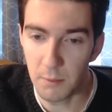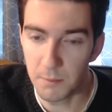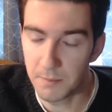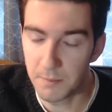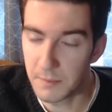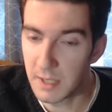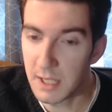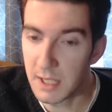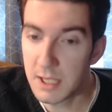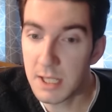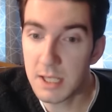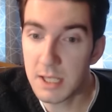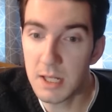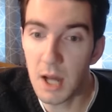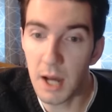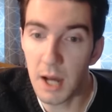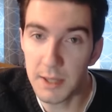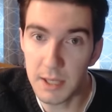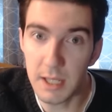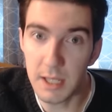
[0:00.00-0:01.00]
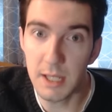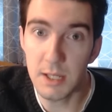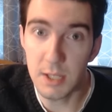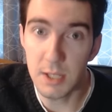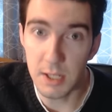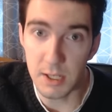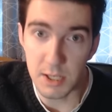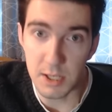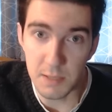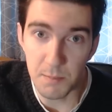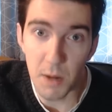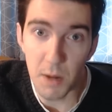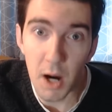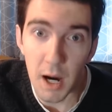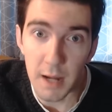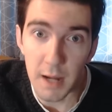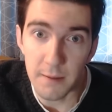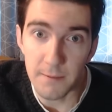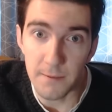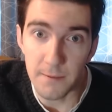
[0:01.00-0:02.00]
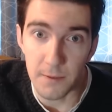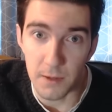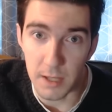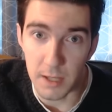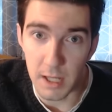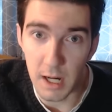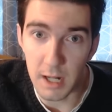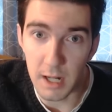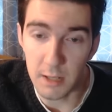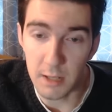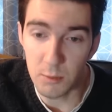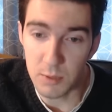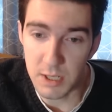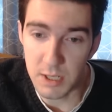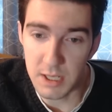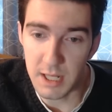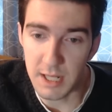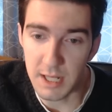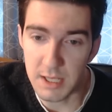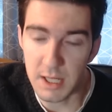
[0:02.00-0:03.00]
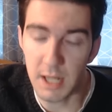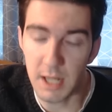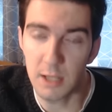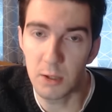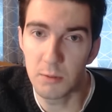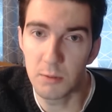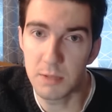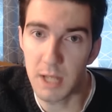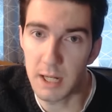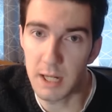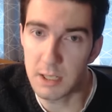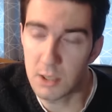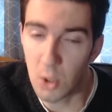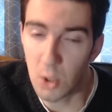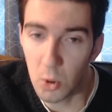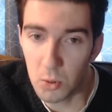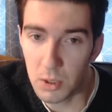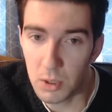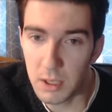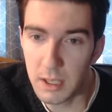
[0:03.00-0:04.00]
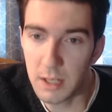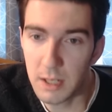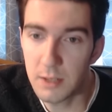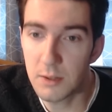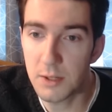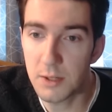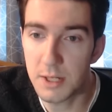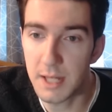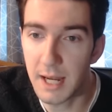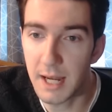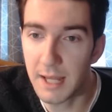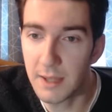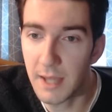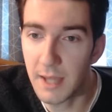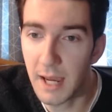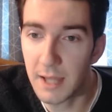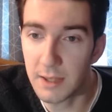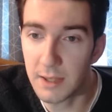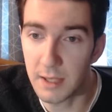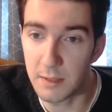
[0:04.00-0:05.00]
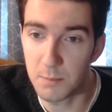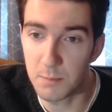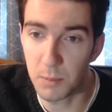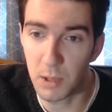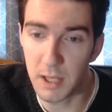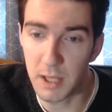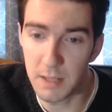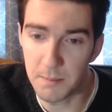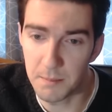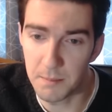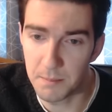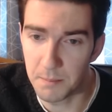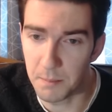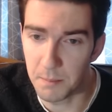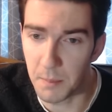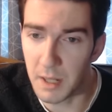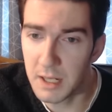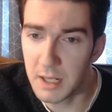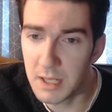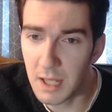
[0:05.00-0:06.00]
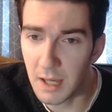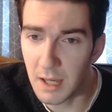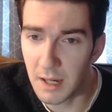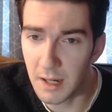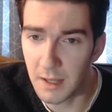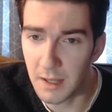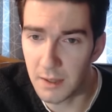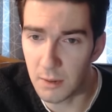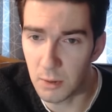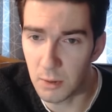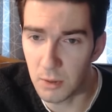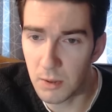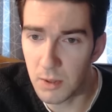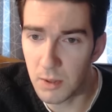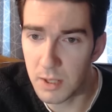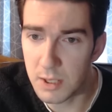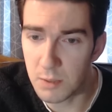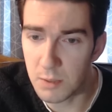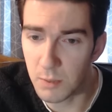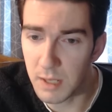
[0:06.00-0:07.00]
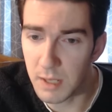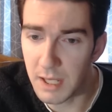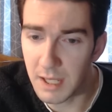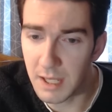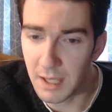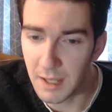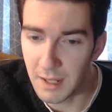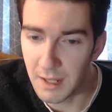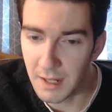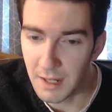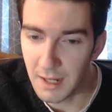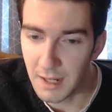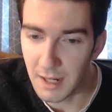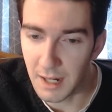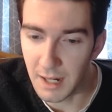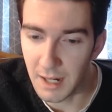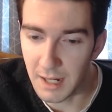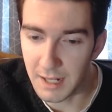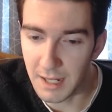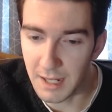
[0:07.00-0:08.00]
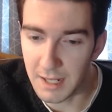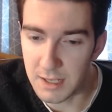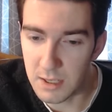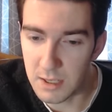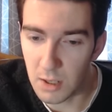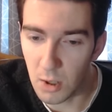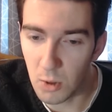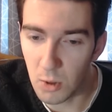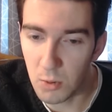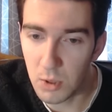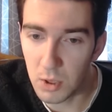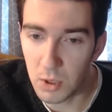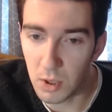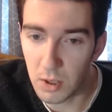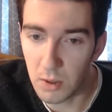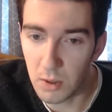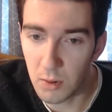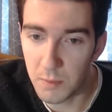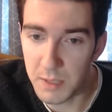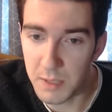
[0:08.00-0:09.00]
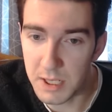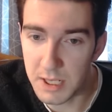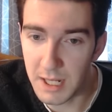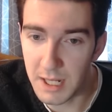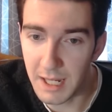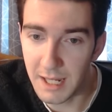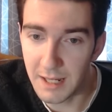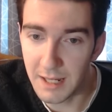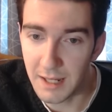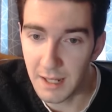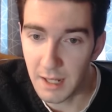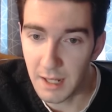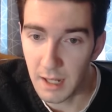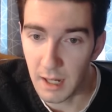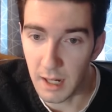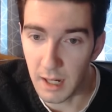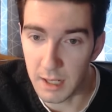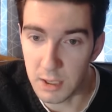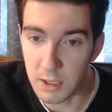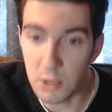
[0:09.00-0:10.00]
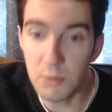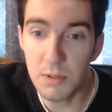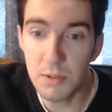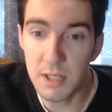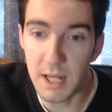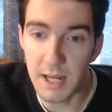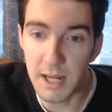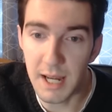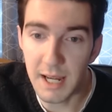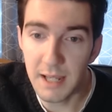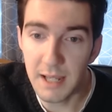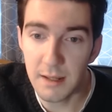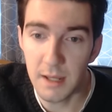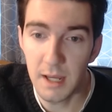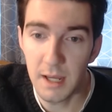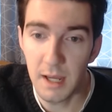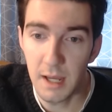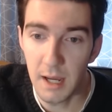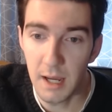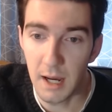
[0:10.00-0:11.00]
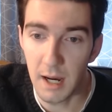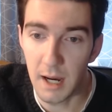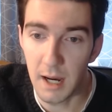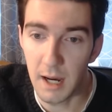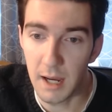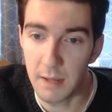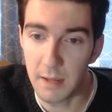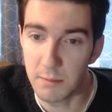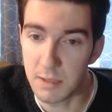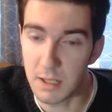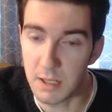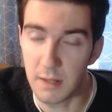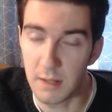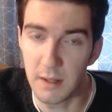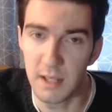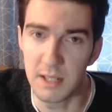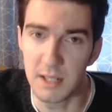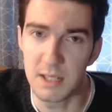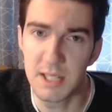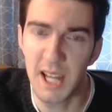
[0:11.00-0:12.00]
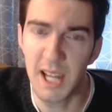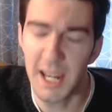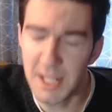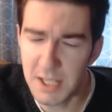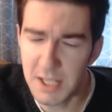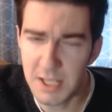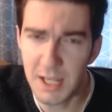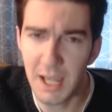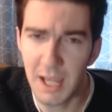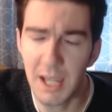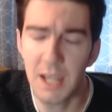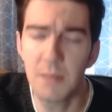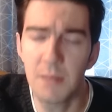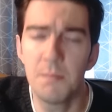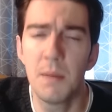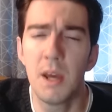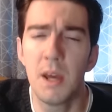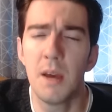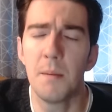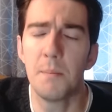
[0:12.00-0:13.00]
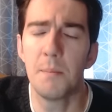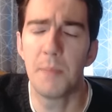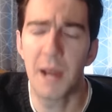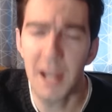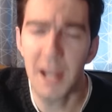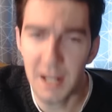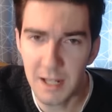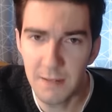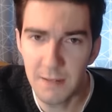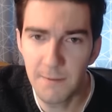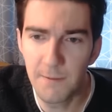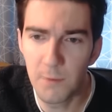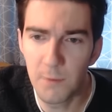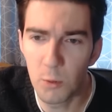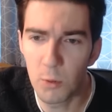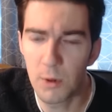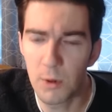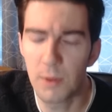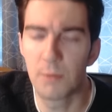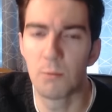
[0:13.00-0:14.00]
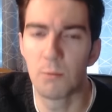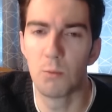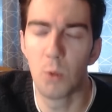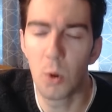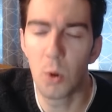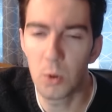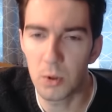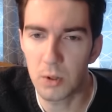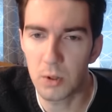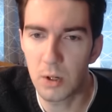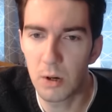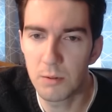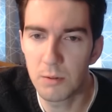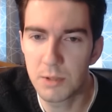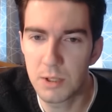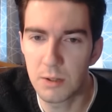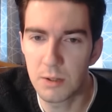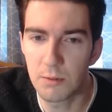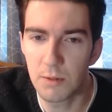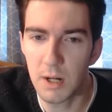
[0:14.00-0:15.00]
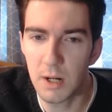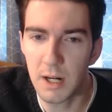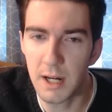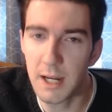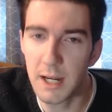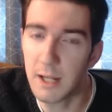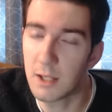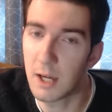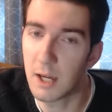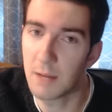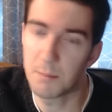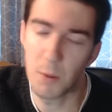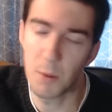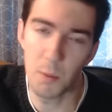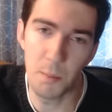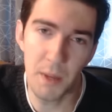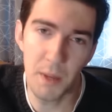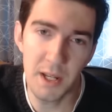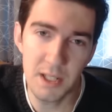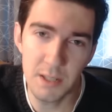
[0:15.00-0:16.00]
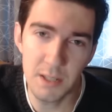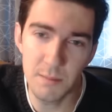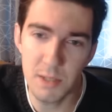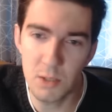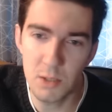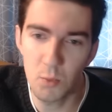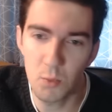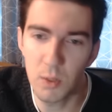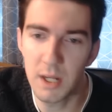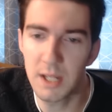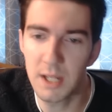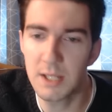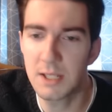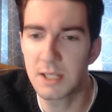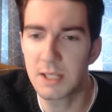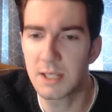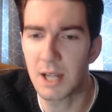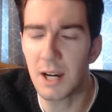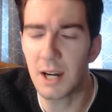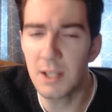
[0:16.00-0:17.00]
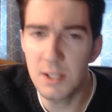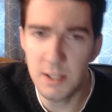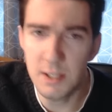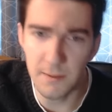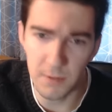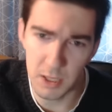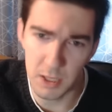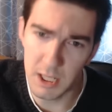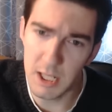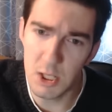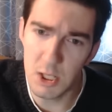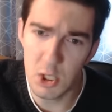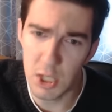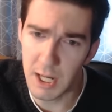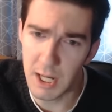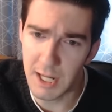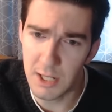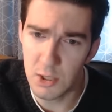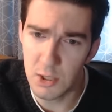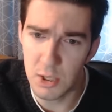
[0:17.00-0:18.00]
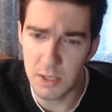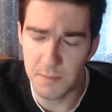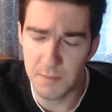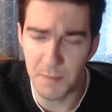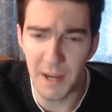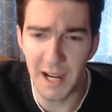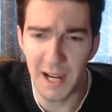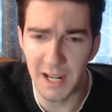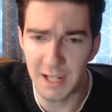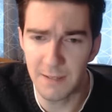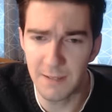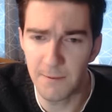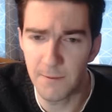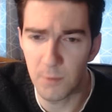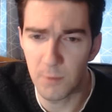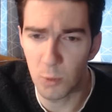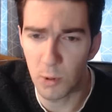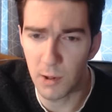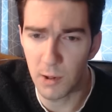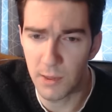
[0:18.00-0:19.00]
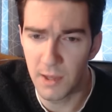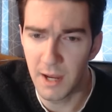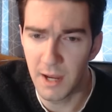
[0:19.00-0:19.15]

this is not the easiest spot for the Iowa State Cyclones. I totally understand that. They played Monday uh, earlier this week uh, against Oklahoma State uh, Tuesday night. Uh, it was an intense game, back and forth, roller coaster ride. You had momentum swings, tons of lead changes back and forth.